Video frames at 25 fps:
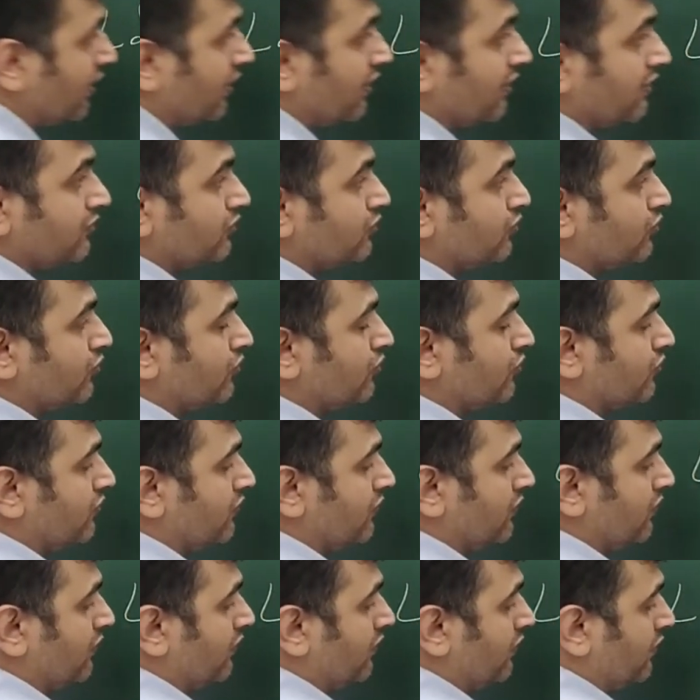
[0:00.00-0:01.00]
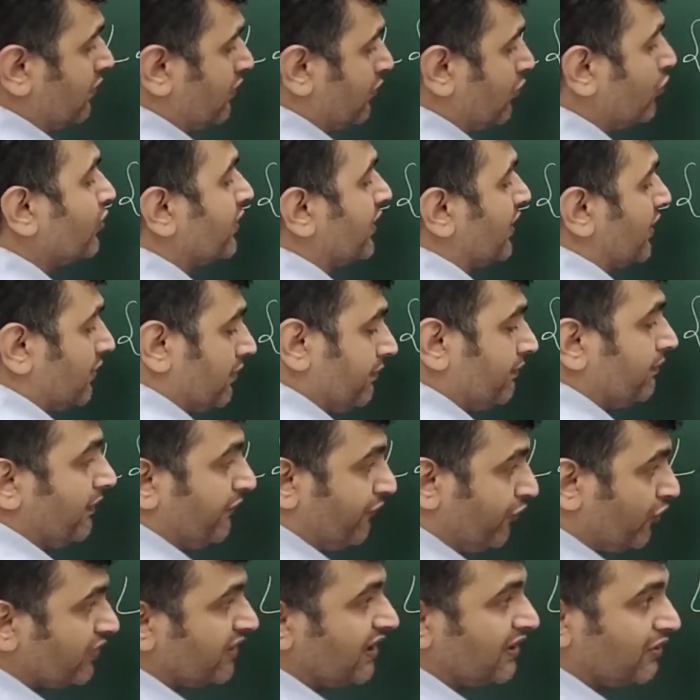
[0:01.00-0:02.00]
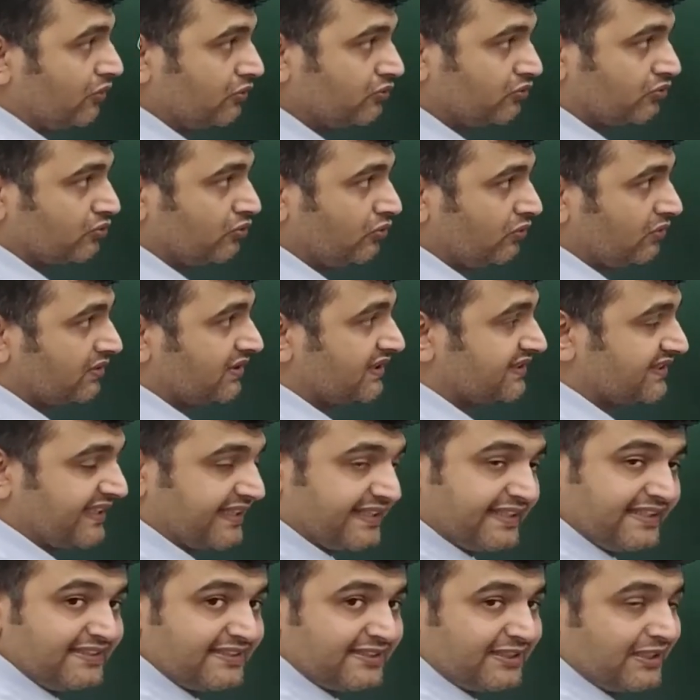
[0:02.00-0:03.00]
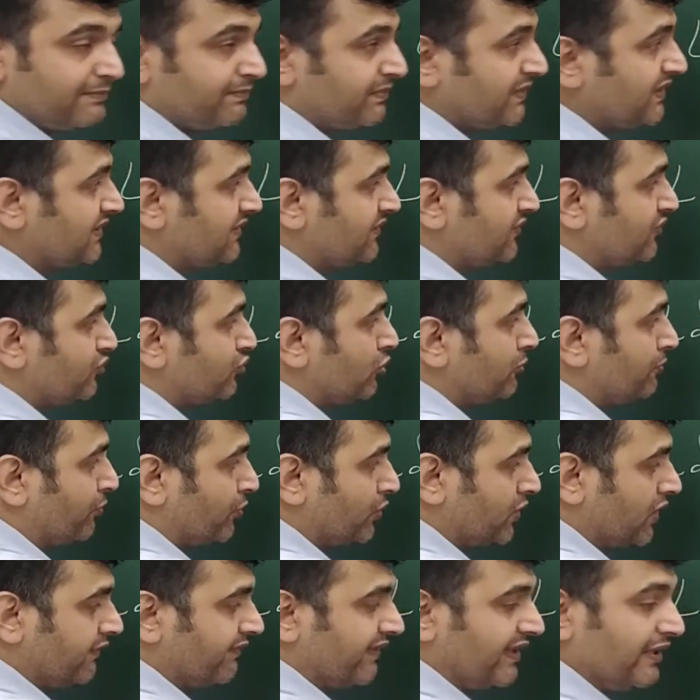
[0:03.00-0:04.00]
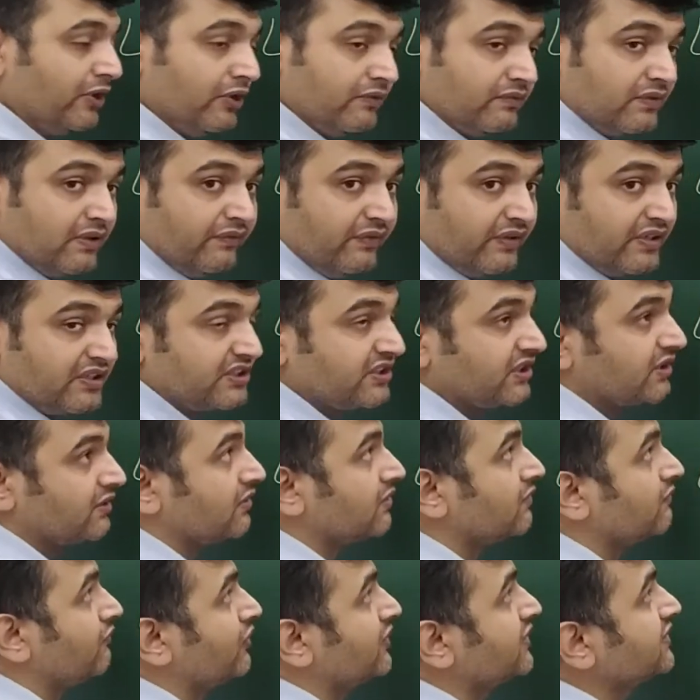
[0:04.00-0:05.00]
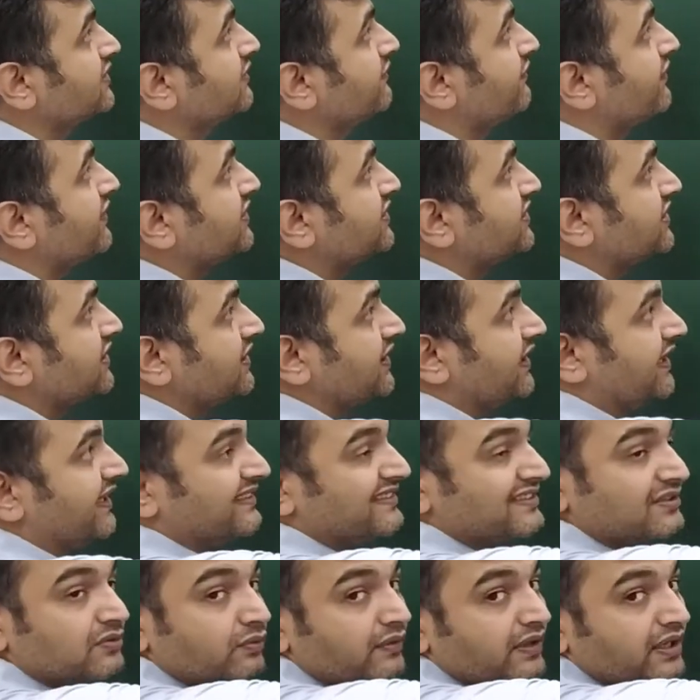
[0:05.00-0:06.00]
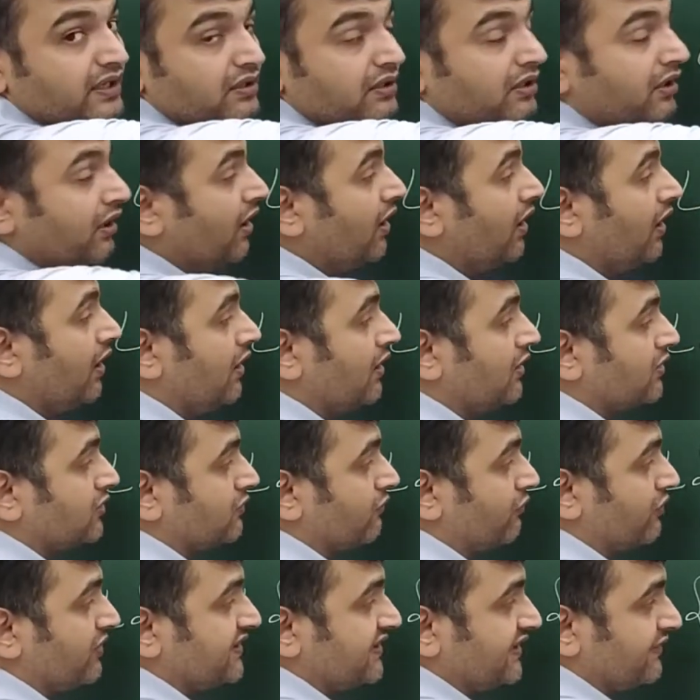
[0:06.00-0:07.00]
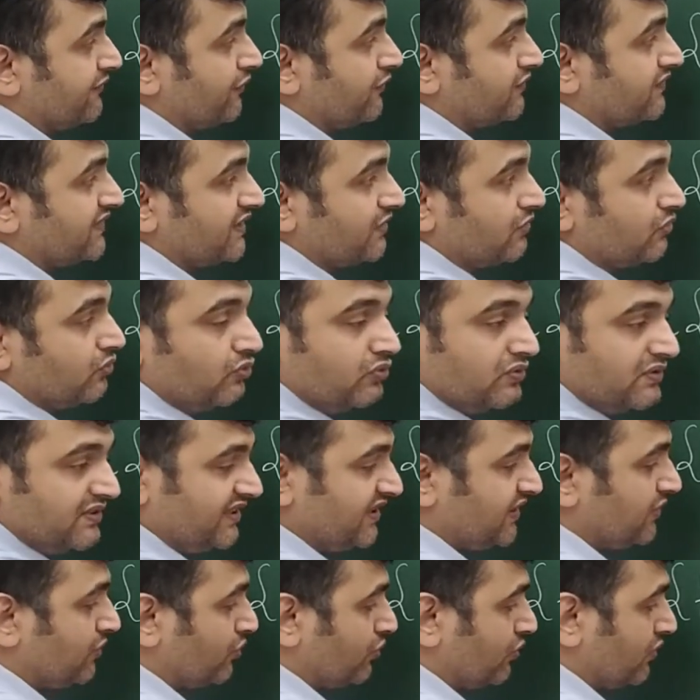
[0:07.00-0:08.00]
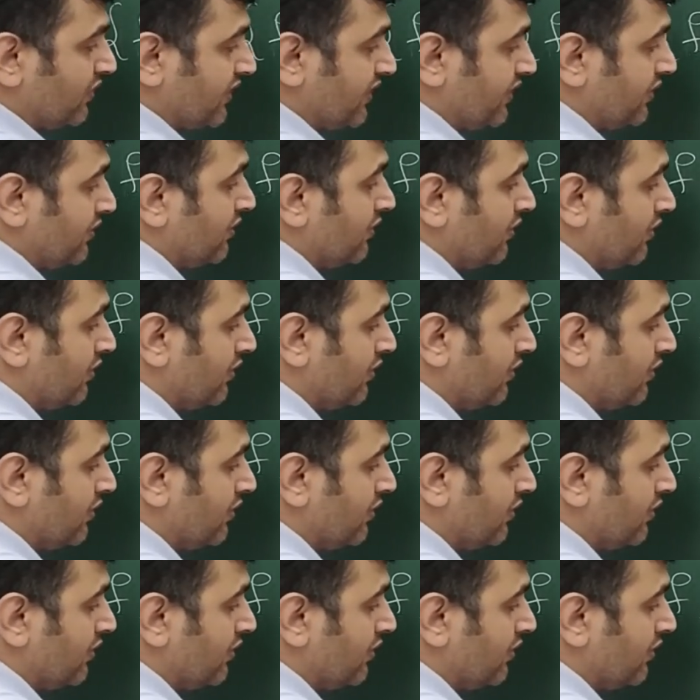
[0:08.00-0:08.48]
so okay, before that also the second step is you should put the value of the function. What is the function? X square. So what is f of 0? 0 only.